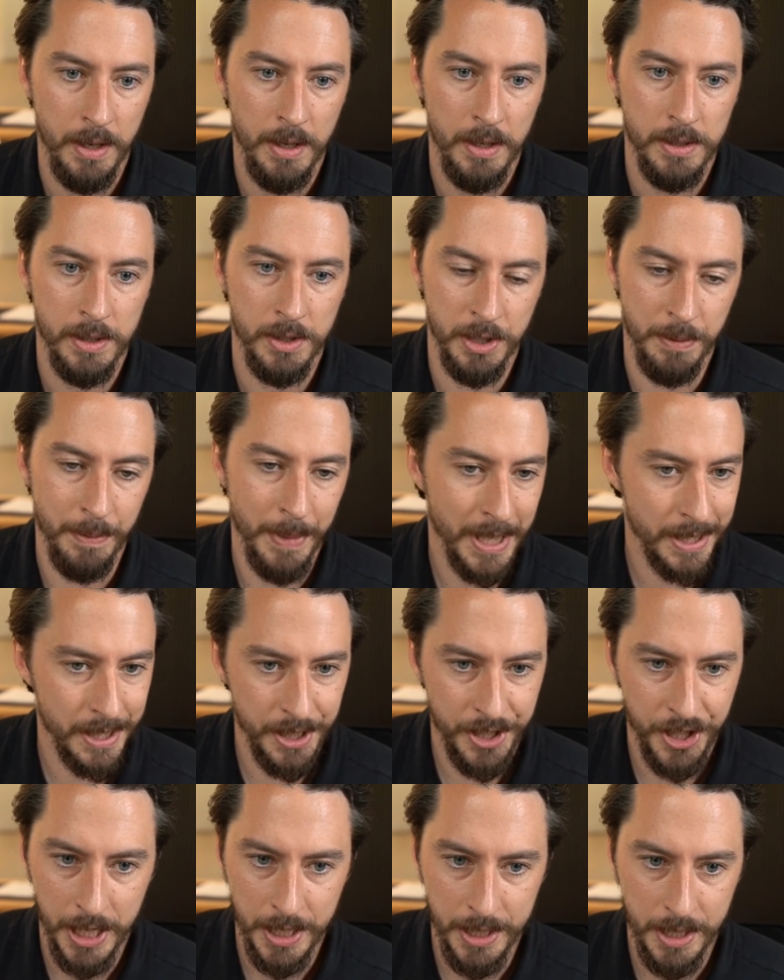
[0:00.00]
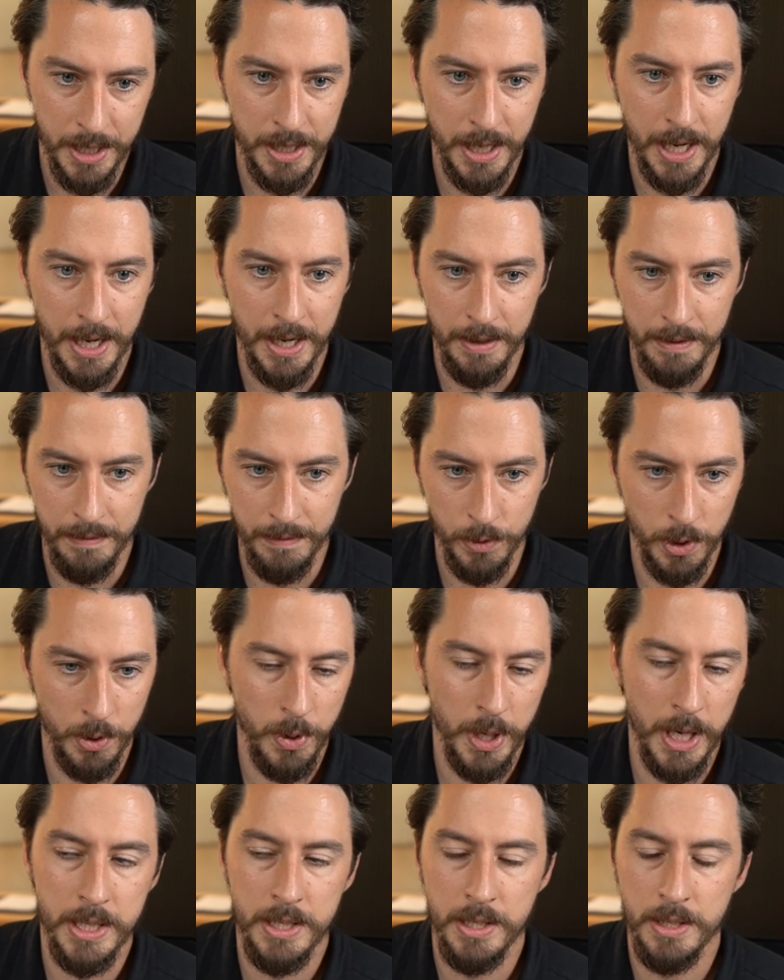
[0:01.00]
So she makes the changes I
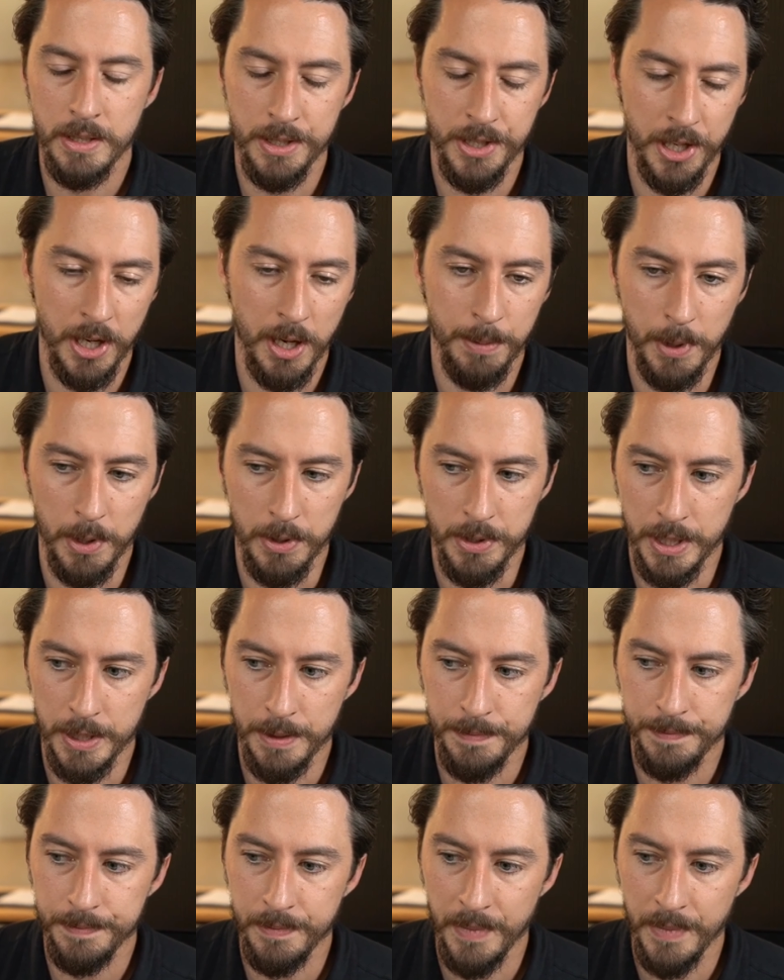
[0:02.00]
request, and she uploads it.